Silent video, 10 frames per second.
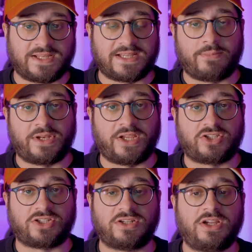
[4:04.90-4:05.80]

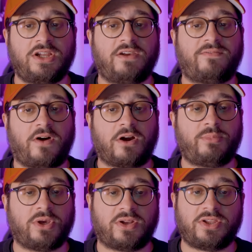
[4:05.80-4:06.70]
contamination far
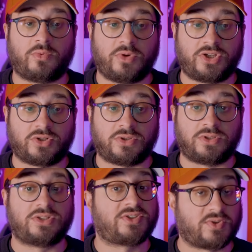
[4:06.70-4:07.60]
beyond the
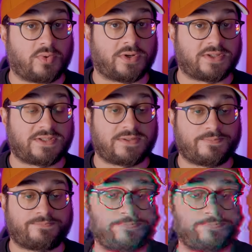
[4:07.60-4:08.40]
original source.